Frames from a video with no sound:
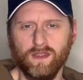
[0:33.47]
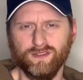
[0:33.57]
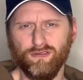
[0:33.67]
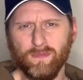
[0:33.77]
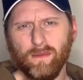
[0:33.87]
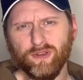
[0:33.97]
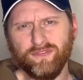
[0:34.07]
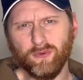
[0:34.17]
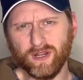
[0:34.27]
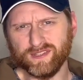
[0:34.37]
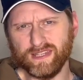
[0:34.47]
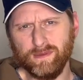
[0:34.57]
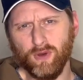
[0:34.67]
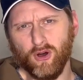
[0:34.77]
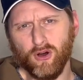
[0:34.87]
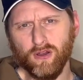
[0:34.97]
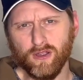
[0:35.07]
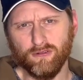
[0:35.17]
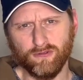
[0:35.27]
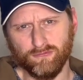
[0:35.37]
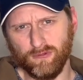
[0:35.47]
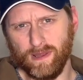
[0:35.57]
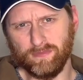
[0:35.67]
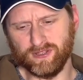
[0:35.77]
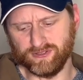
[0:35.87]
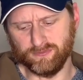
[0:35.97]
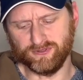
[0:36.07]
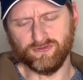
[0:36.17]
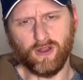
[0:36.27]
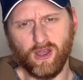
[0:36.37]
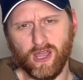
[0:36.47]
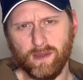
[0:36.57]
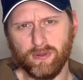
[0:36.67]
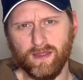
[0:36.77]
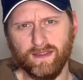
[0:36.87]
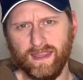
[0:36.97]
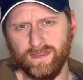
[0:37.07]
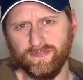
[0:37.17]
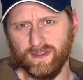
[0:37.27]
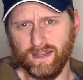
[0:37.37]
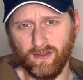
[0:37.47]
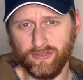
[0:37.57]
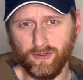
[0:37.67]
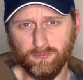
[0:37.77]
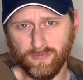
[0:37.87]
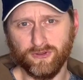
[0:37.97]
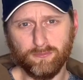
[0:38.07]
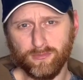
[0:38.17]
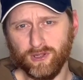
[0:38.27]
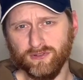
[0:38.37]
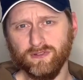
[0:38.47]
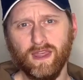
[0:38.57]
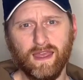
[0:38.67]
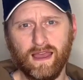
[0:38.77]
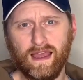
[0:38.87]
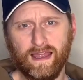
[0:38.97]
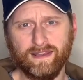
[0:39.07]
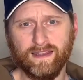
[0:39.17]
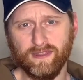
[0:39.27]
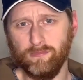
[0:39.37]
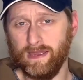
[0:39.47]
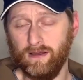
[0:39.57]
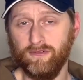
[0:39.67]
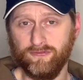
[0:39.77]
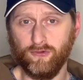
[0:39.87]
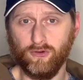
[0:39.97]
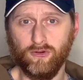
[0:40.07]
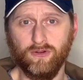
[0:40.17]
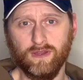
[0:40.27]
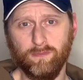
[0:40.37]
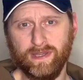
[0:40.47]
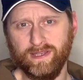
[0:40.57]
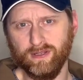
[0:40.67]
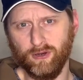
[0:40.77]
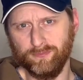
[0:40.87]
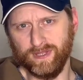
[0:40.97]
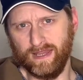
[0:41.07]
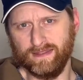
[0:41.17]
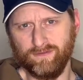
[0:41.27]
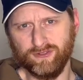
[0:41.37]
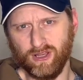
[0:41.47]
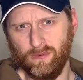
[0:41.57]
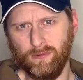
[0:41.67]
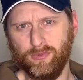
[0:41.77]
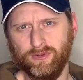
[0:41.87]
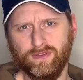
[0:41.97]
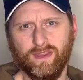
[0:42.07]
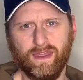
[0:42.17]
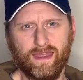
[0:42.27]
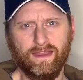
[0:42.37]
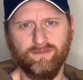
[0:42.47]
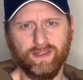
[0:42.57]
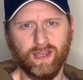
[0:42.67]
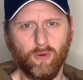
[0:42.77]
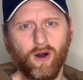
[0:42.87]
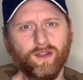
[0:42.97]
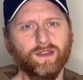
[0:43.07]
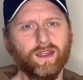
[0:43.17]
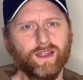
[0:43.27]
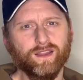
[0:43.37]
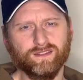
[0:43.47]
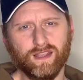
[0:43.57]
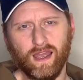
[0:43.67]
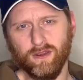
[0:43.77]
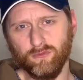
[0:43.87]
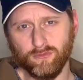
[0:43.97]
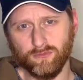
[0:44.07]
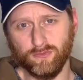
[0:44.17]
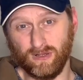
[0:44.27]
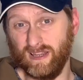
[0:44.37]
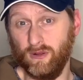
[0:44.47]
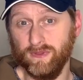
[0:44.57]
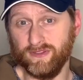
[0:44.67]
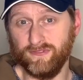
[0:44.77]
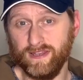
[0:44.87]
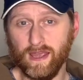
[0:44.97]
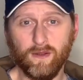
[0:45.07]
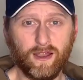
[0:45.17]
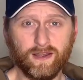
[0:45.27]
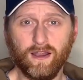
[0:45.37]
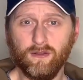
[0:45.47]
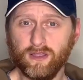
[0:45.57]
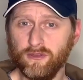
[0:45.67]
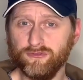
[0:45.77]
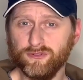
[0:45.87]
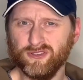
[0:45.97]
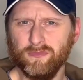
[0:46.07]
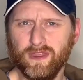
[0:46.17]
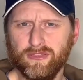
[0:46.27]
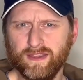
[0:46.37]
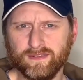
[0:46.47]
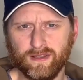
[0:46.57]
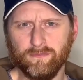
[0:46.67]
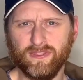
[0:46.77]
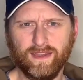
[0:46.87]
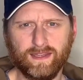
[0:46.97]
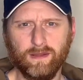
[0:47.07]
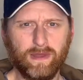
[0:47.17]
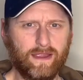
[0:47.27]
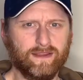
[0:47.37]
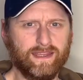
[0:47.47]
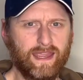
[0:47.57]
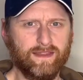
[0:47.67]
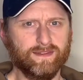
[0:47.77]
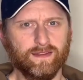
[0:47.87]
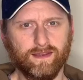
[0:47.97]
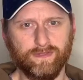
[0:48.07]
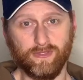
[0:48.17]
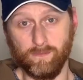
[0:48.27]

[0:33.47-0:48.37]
So remember, if you want to see more, remember to subscribe, hit the little thumbs up button and hit the bell for immediate updates every time I put a video on. So we'll get on with this video and I'll go through some of the things I'm thinking about kit at the